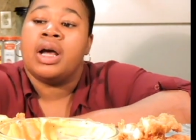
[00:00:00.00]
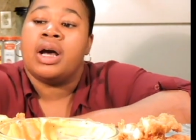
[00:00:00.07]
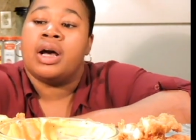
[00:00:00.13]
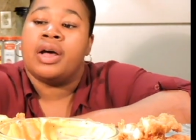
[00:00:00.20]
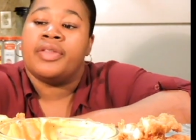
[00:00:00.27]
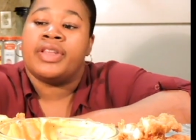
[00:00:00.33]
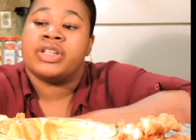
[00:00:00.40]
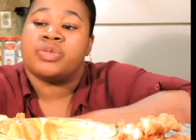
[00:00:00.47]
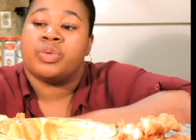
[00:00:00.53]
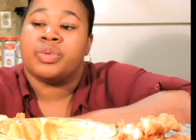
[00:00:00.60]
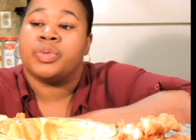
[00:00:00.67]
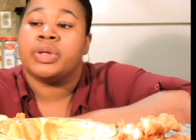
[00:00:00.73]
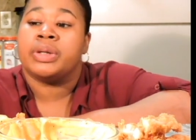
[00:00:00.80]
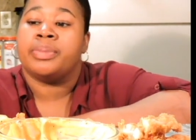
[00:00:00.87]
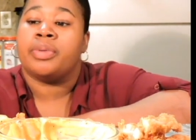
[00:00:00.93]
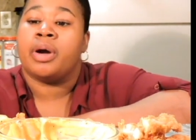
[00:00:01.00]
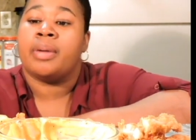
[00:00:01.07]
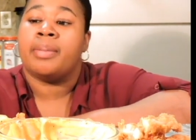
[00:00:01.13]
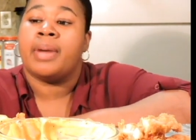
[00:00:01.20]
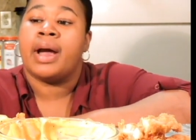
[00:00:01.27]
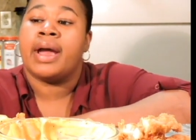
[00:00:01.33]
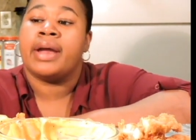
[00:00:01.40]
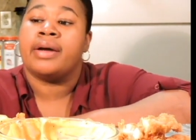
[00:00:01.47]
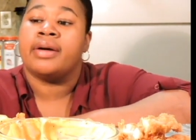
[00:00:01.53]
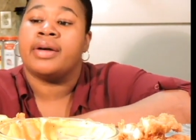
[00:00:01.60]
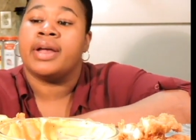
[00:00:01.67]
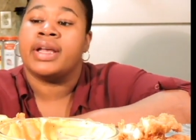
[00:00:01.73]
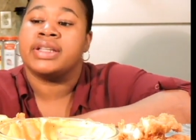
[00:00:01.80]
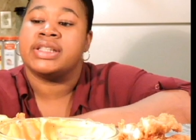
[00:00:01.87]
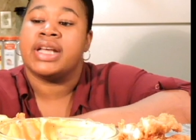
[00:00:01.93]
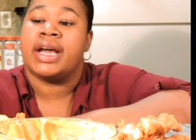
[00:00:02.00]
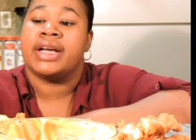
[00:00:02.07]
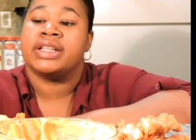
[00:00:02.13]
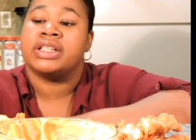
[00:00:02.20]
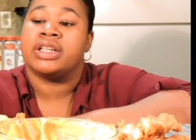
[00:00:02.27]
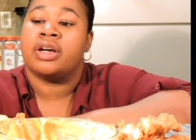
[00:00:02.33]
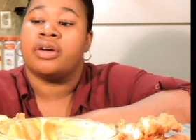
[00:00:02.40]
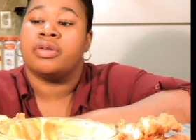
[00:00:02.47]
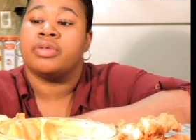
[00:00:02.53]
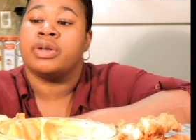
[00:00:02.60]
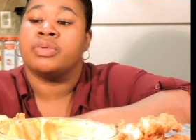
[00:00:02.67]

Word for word: Uh, that's what really brought my uh, anxiety on.